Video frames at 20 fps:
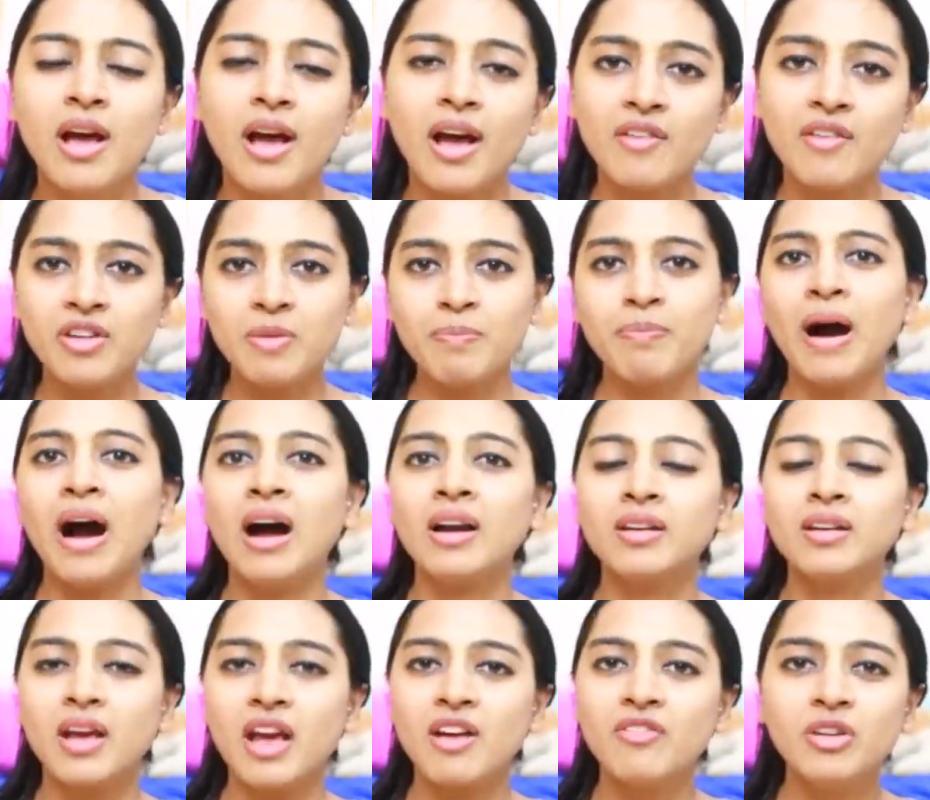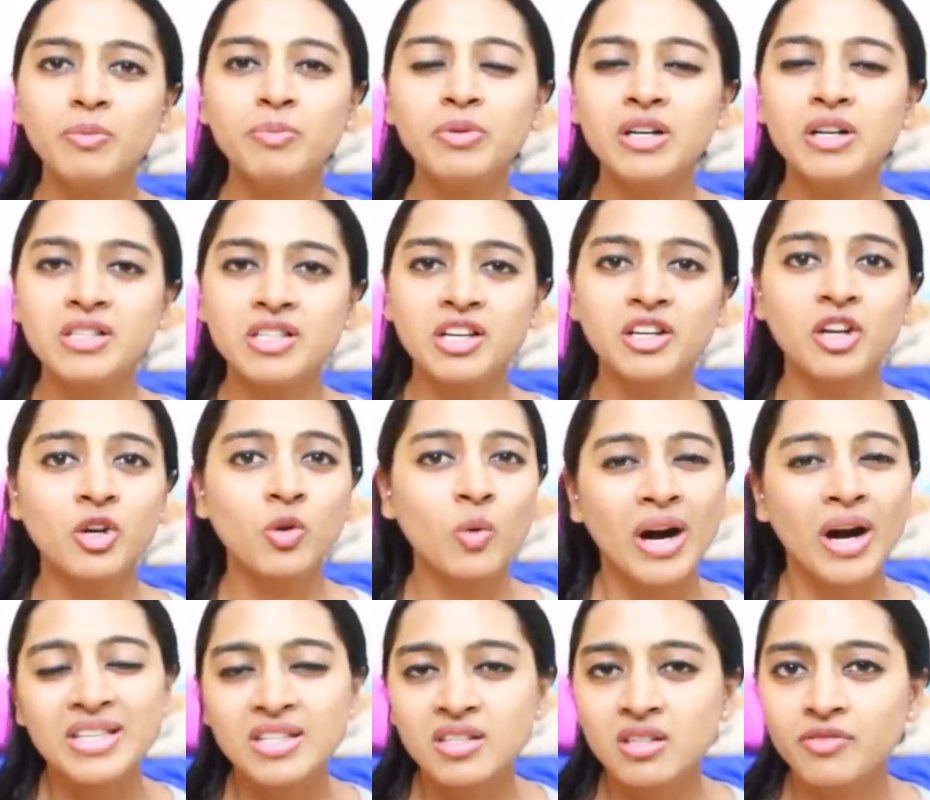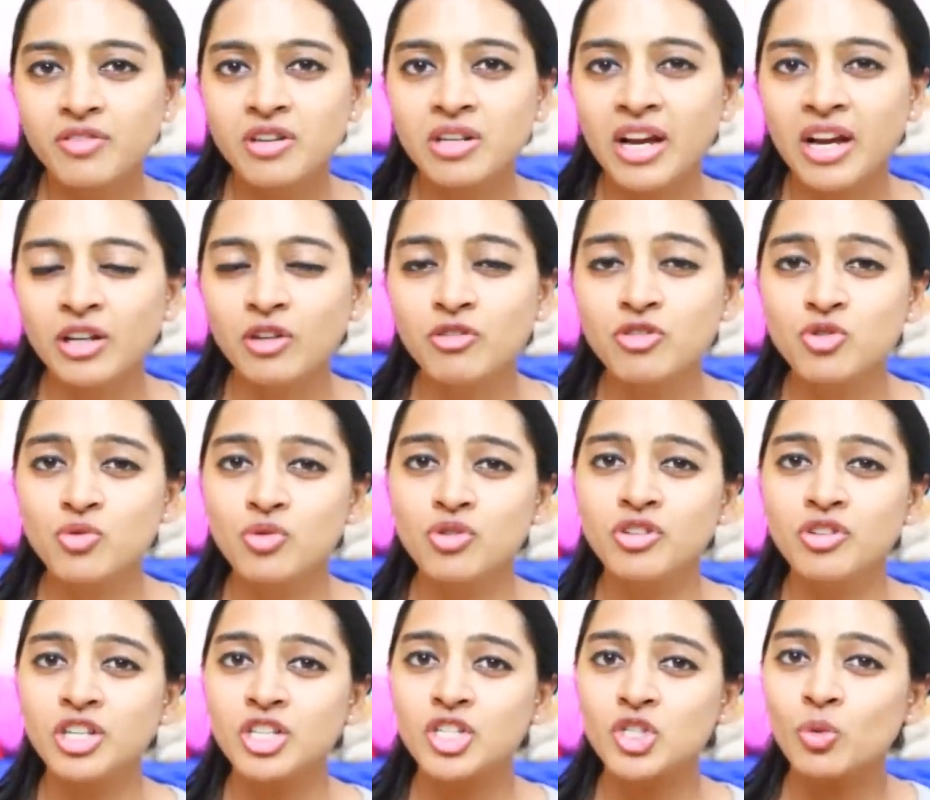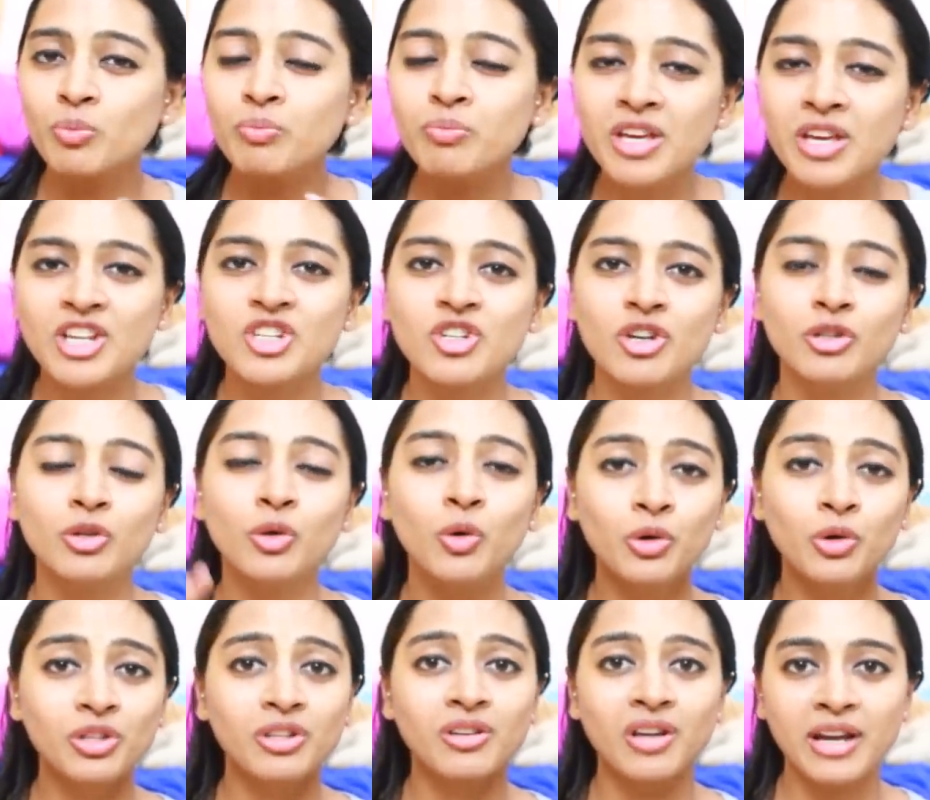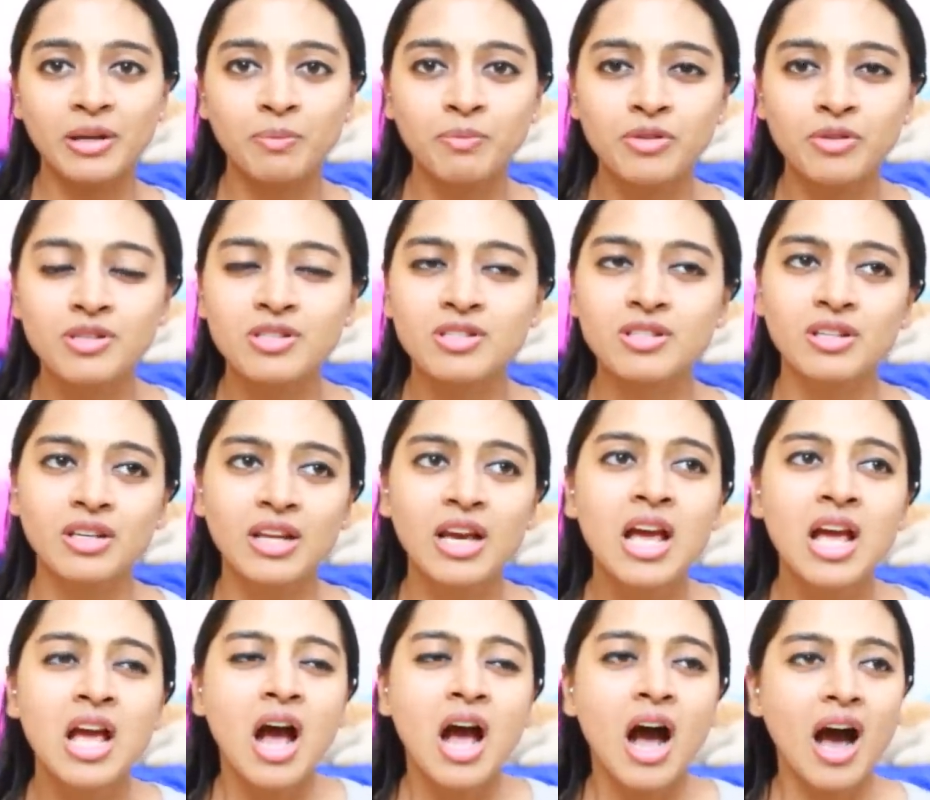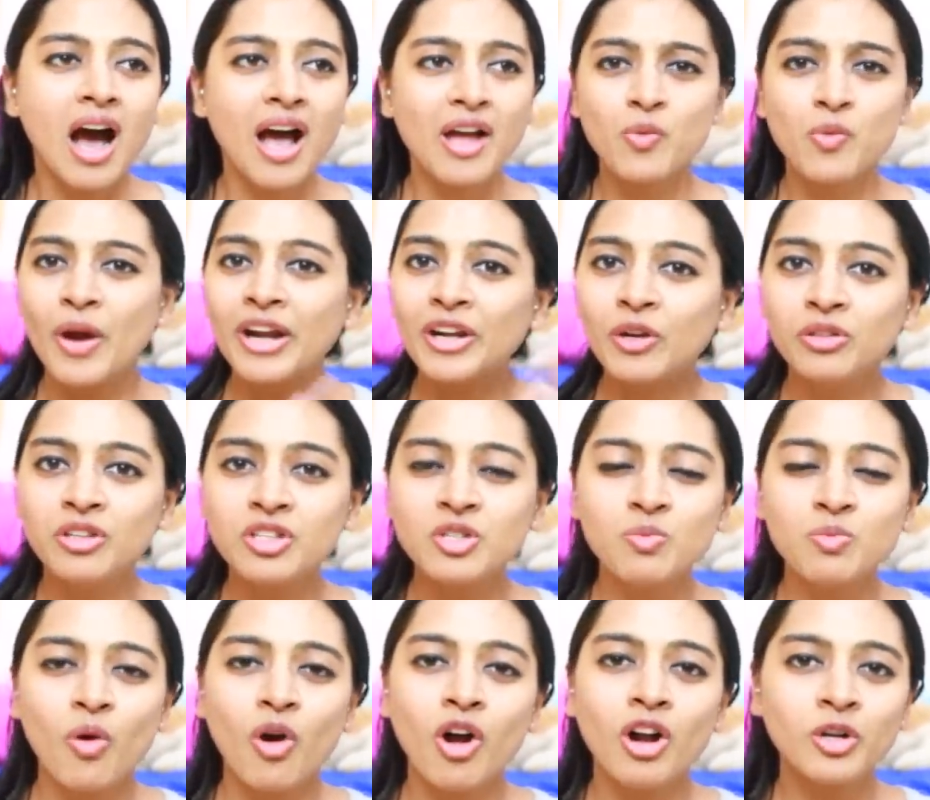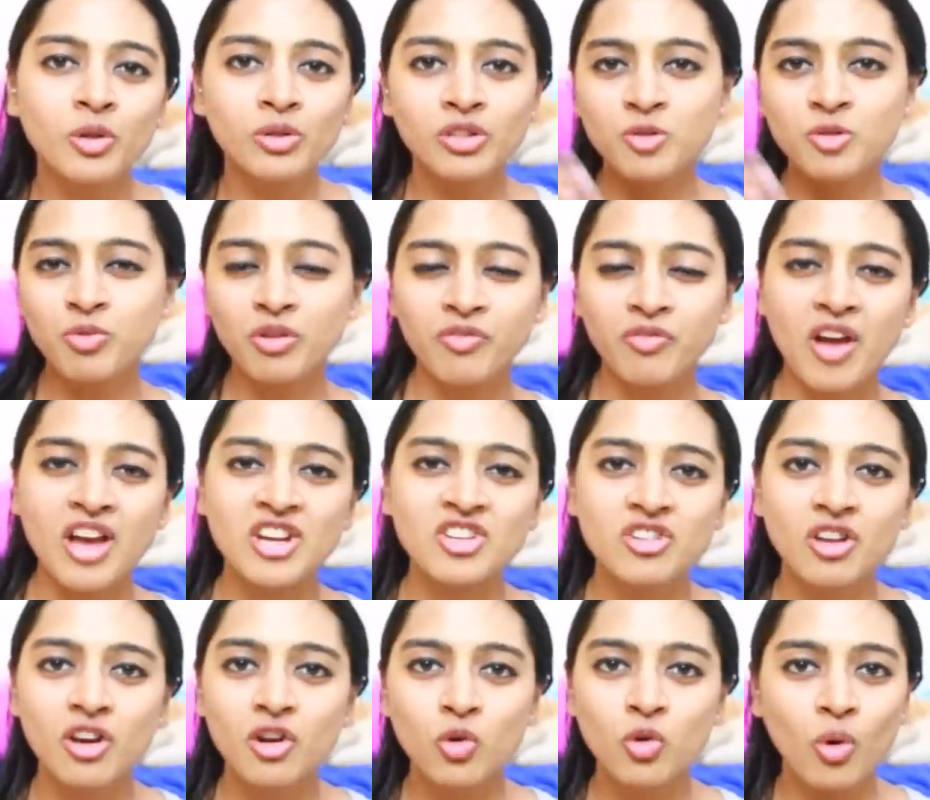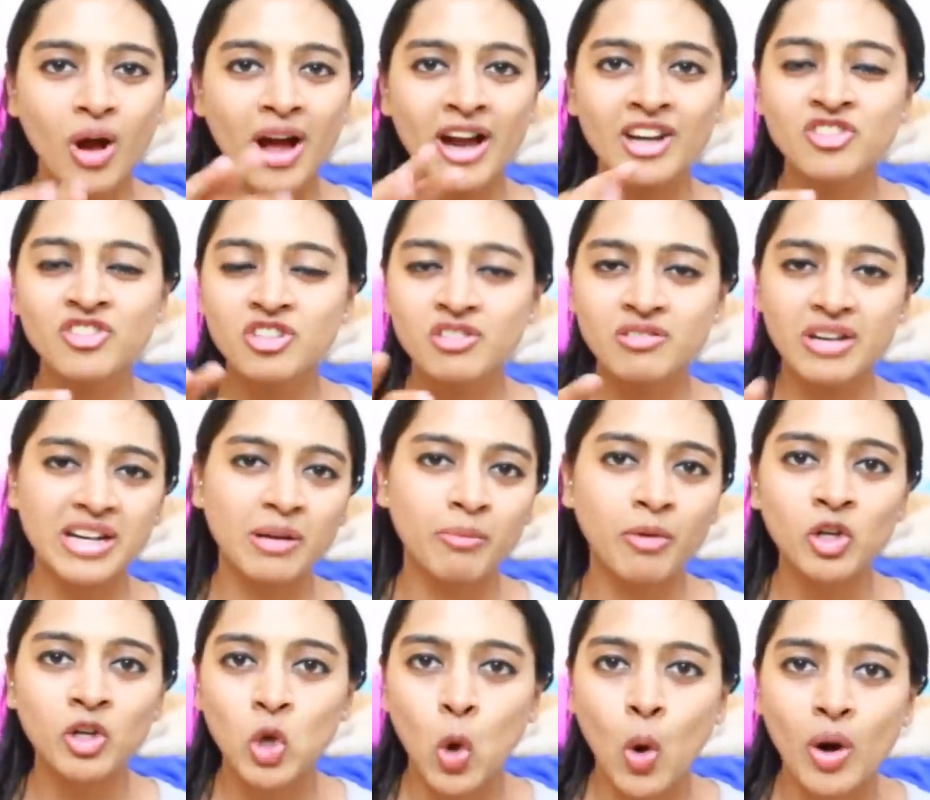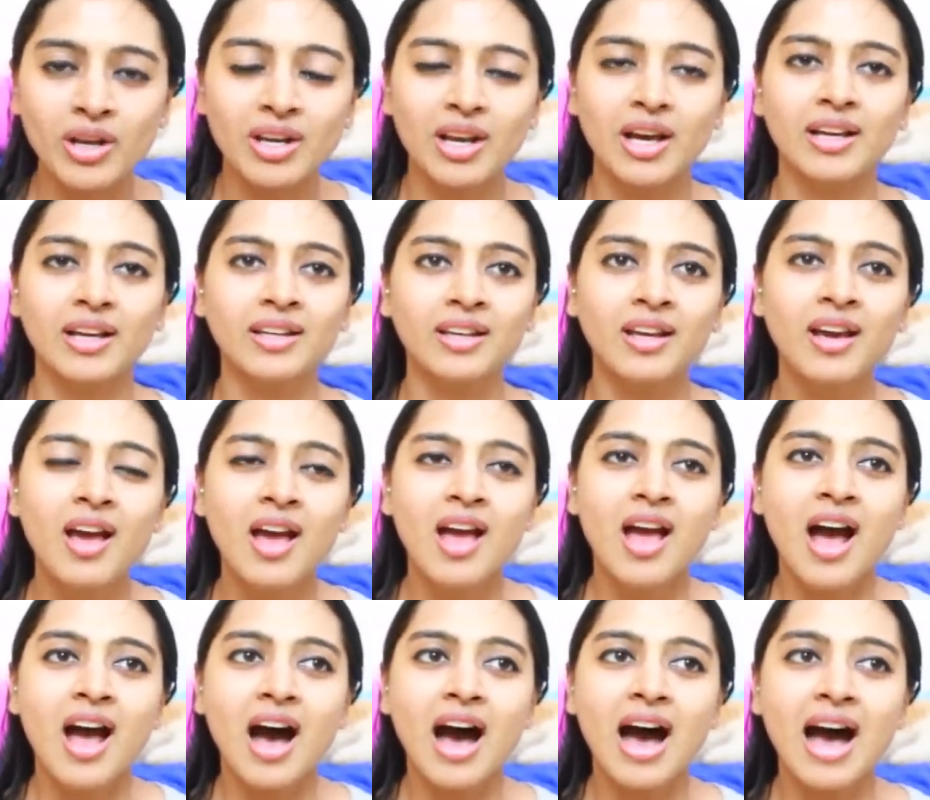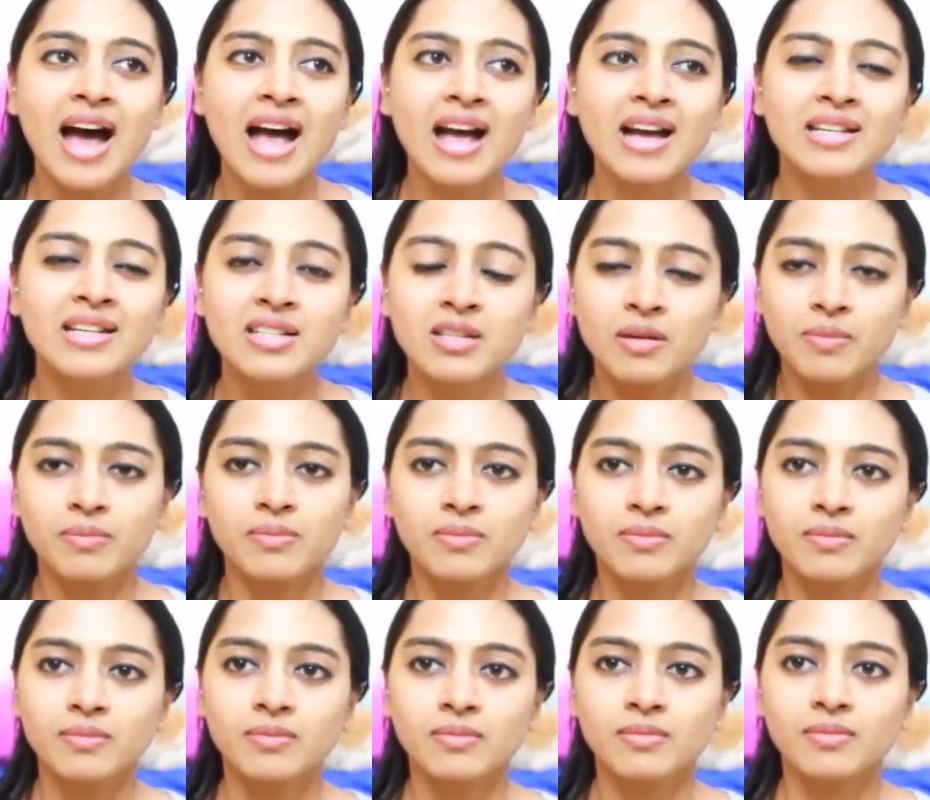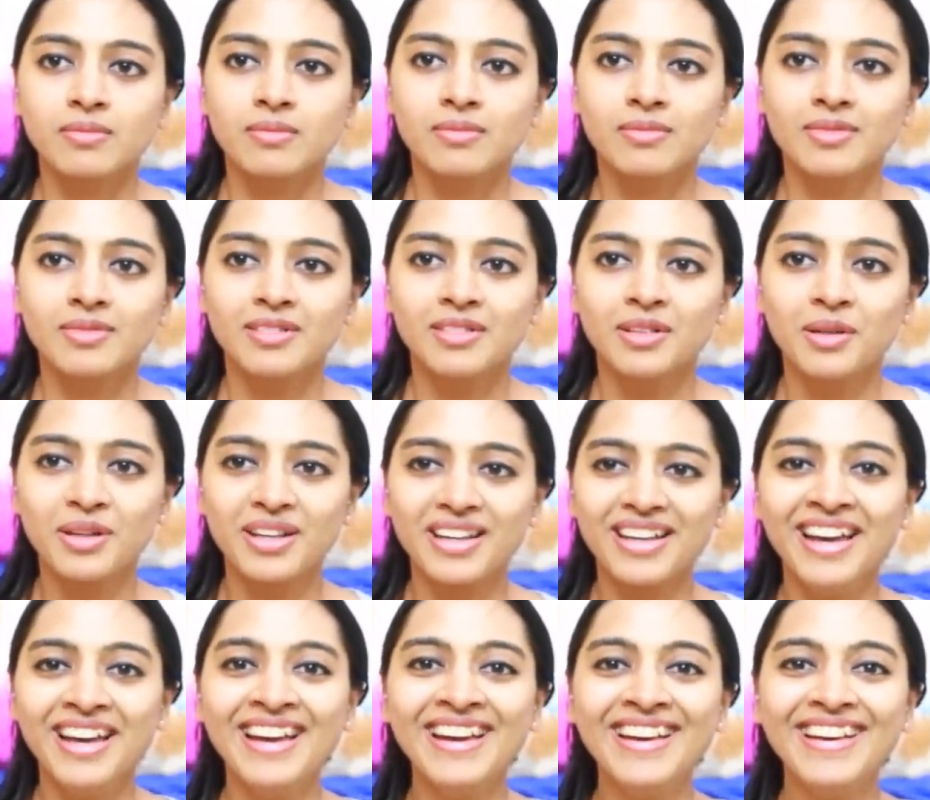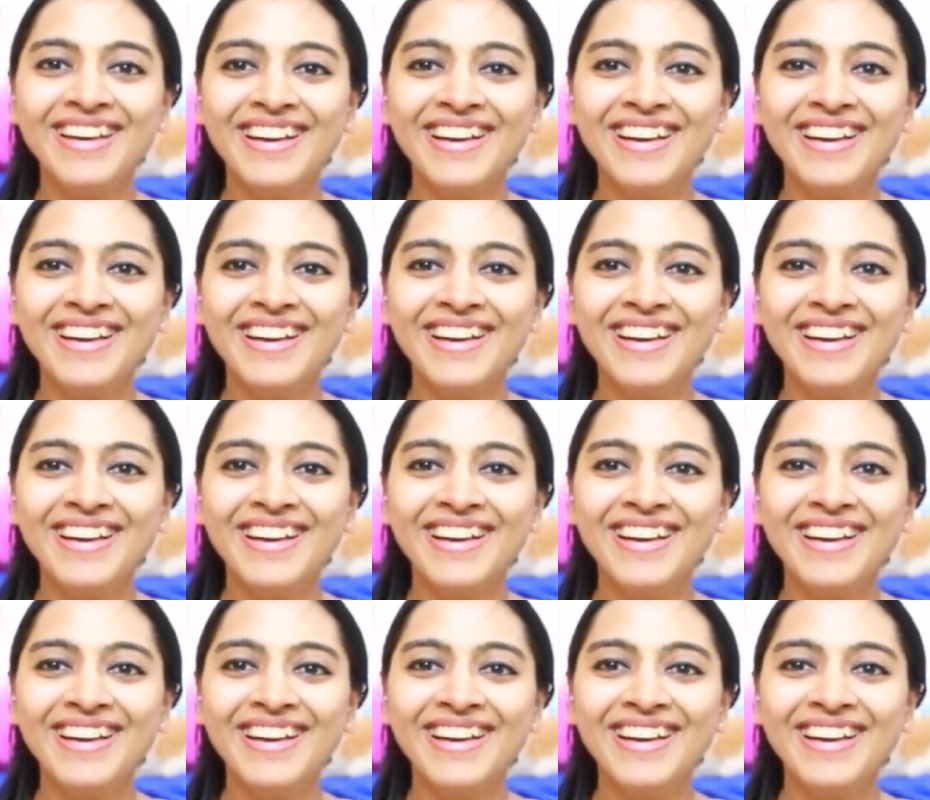Every part, every piercing requires a different kind of jewelry, so make sure you go to the right person. I went to this mall, to this professional who I had just read about online, and okay,